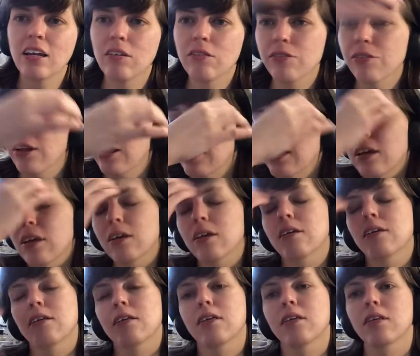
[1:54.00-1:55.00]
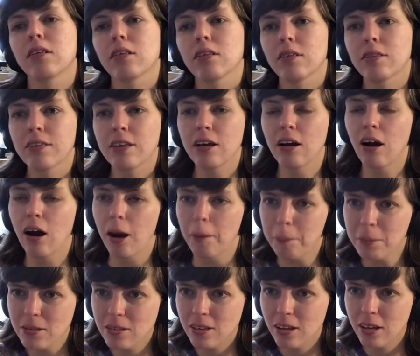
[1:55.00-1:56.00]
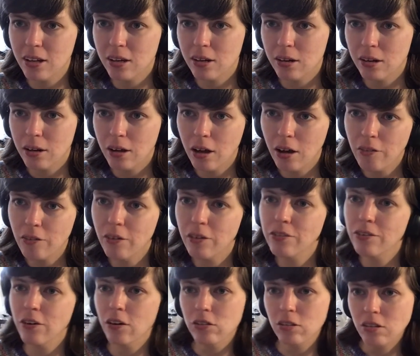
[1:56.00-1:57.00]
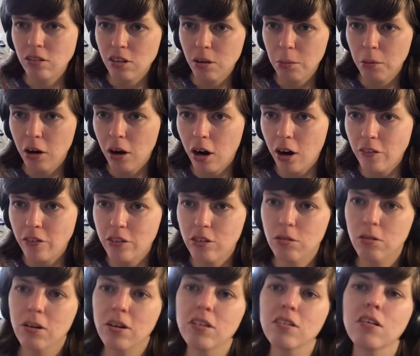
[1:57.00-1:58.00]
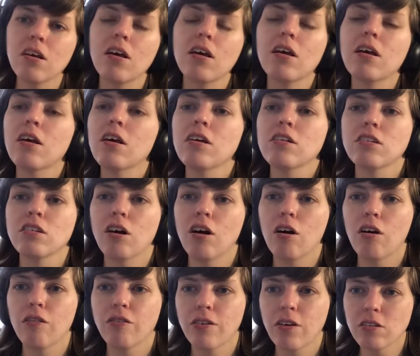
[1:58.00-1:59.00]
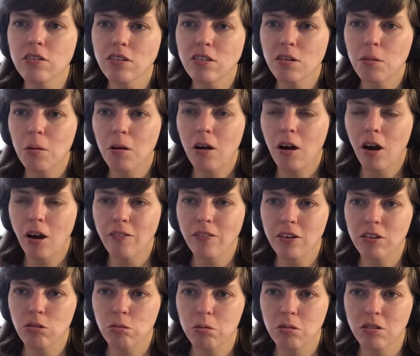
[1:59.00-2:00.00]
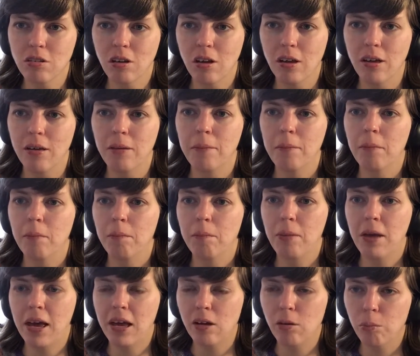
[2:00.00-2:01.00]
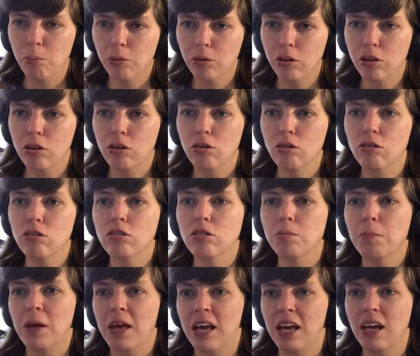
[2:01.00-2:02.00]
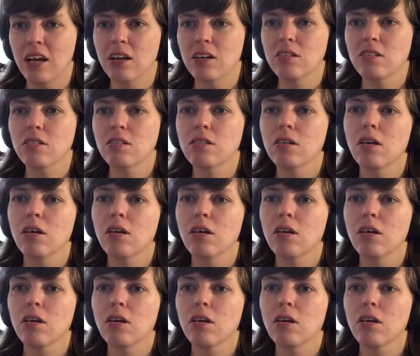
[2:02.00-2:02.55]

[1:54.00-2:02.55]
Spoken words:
of like the opposite of what Frozen Summer Harvest was. So Frozen Summer Harvest was a pale blues, pinks,